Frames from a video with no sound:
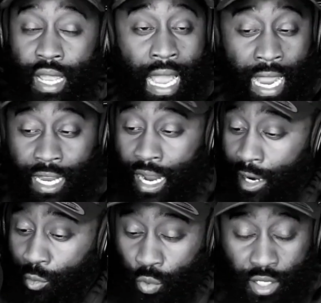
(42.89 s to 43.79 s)
I
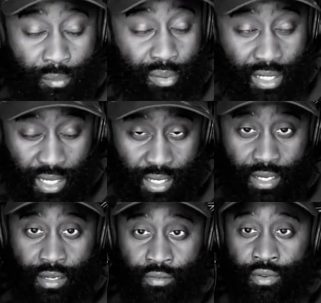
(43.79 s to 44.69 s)
really
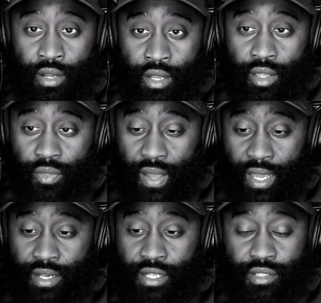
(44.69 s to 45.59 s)
believe
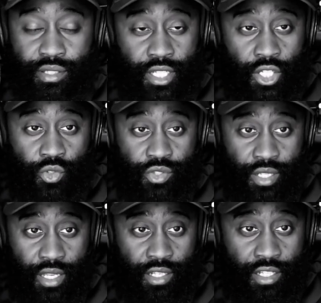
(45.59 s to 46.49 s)
that his skill
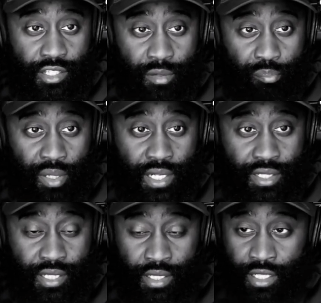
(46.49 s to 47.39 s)
set and his
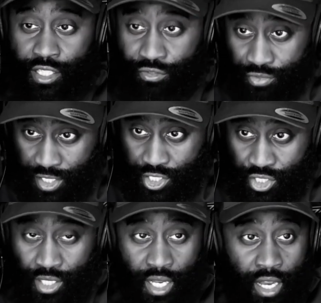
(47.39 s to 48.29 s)
ability, his
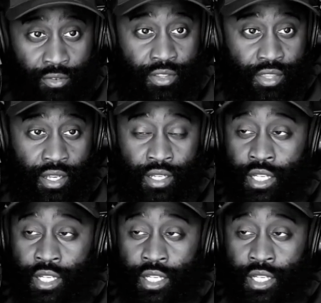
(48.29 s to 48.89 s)
vision, everything,